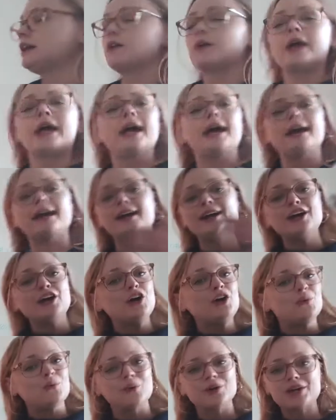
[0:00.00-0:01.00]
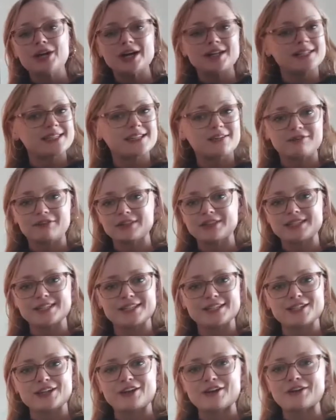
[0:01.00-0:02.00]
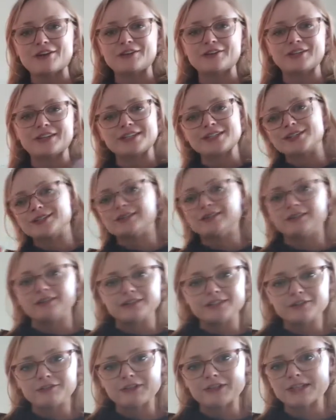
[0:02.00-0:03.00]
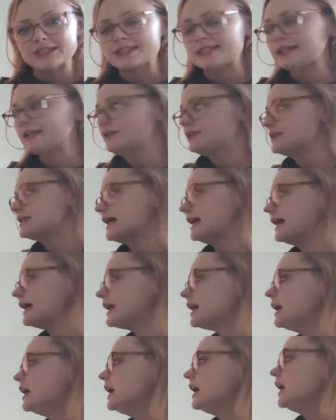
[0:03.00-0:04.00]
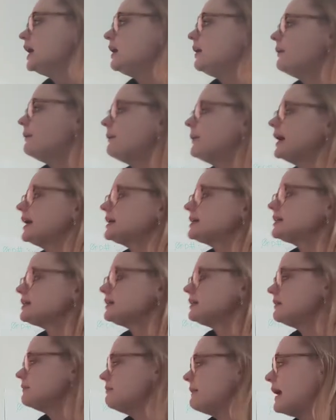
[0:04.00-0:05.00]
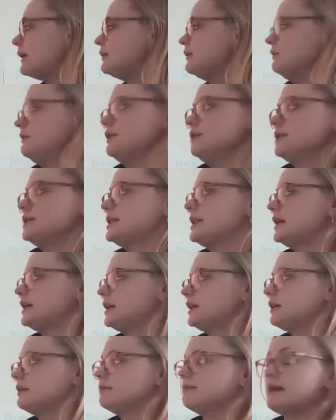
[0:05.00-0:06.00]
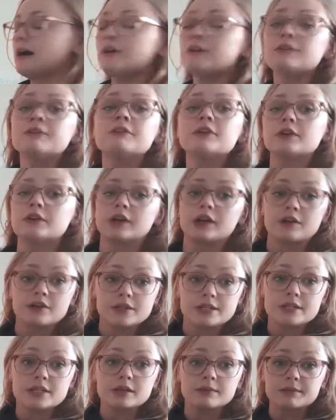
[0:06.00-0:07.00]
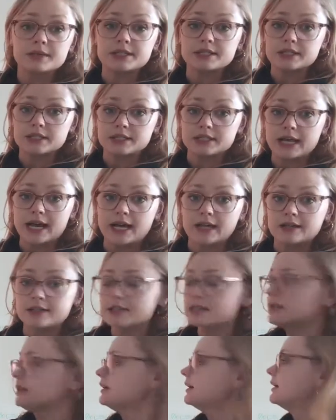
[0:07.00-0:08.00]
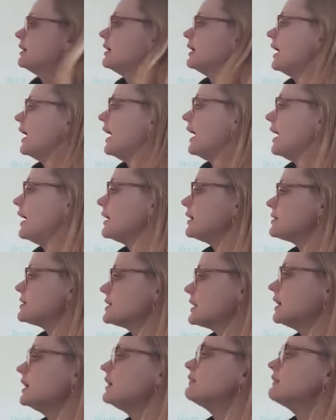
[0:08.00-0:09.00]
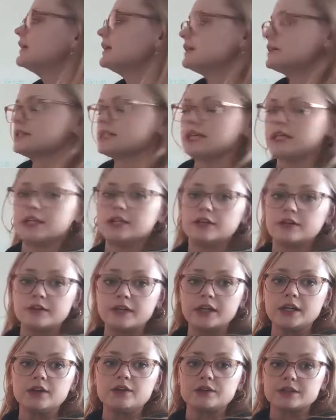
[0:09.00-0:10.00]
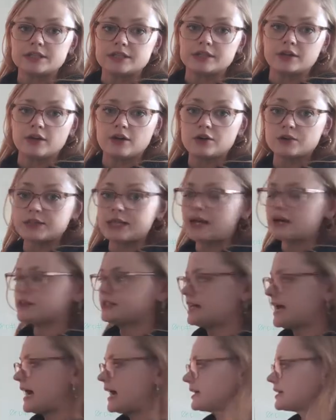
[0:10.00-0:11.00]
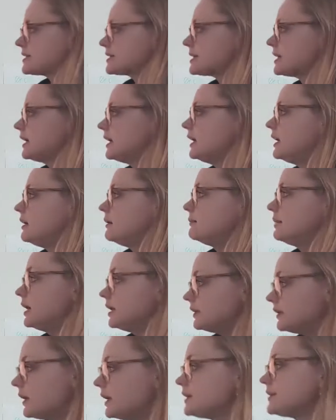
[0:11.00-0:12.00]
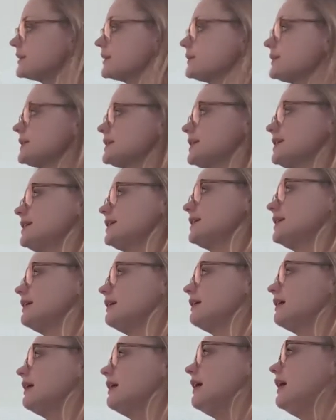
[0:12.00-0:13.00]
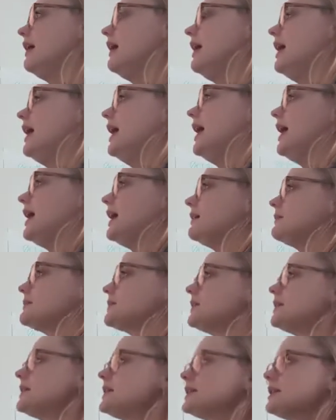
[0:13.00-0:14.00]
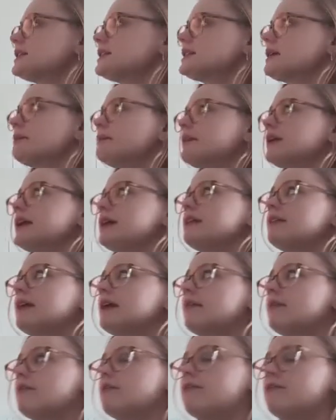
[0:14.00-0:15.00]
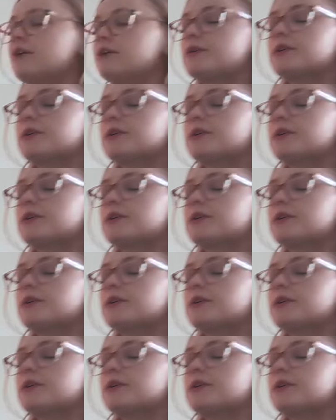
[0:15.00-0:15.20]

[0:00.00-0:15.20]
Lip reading: like, okay, we're not San Francisco, things are a little different in San Jose, but Mountain View is on here. Mountain View increased their business tax. Sunnyvale is on here. They increased their hotel tax. Palo Alto is on here. So this is something that